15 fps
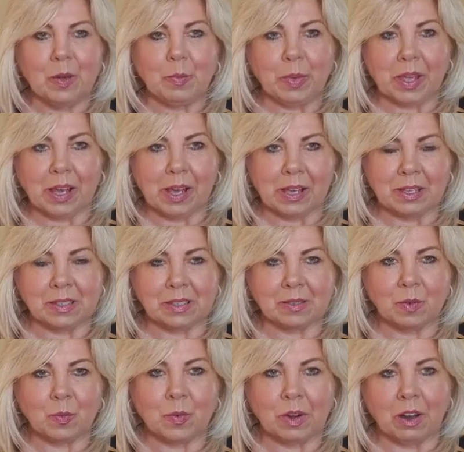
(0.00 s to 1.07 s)
because
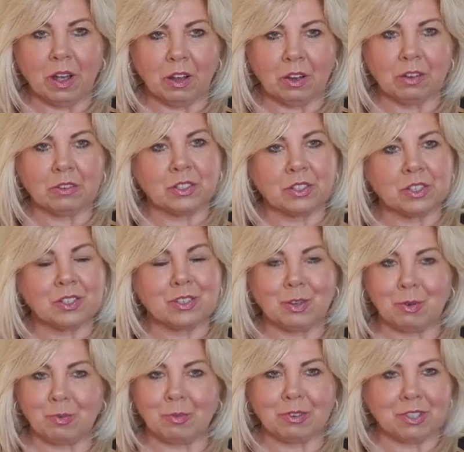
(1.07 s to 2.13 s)
we're all under so
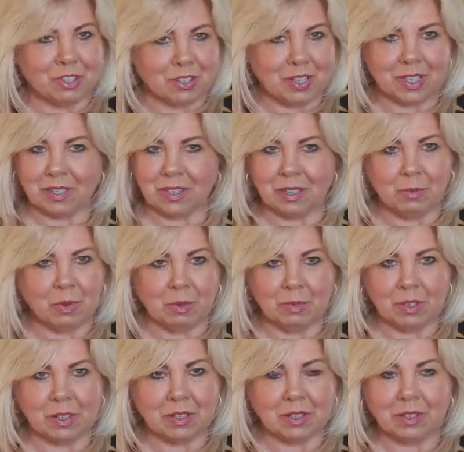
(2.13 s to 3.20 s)
much stress at the
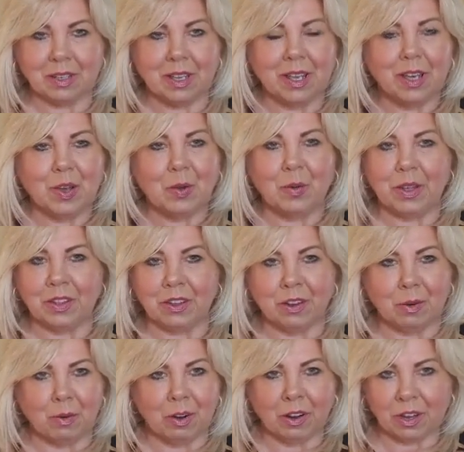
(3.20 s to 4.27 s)
moment. Whether
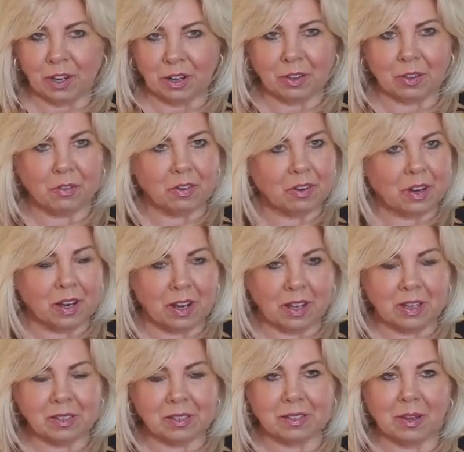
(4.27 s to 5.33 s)
you're working on the front
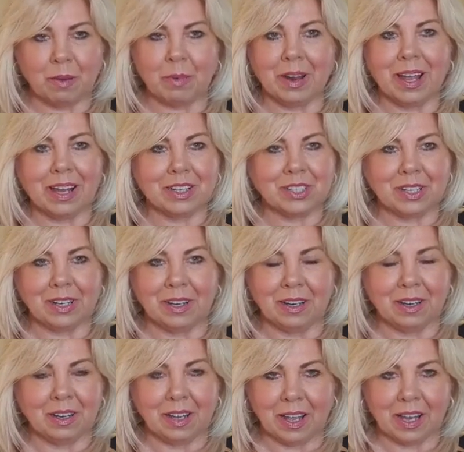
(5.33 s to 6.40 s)
lines and we're actually
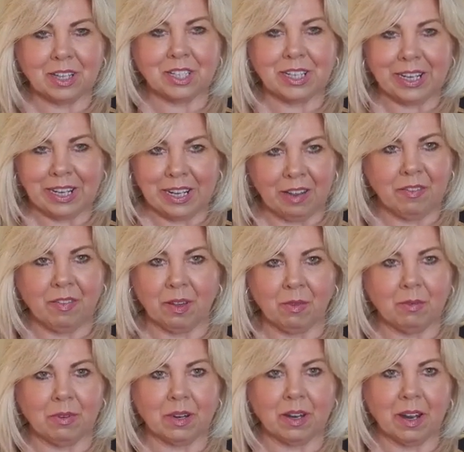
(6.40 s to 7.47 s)
living
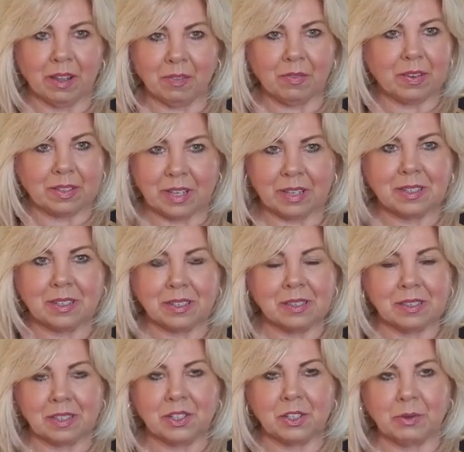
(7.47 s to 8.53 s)
with life and death
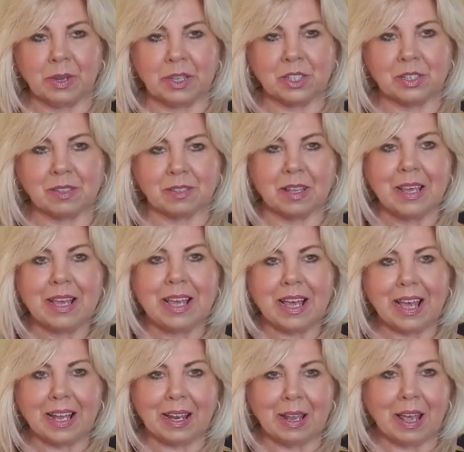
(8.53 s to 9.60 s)
situations,
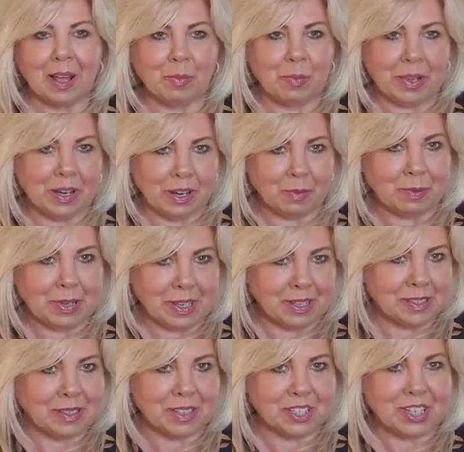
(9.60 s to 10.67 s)
and being in a
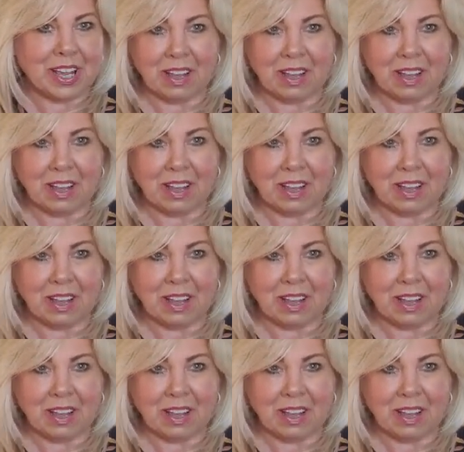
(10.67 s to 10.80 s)
place that you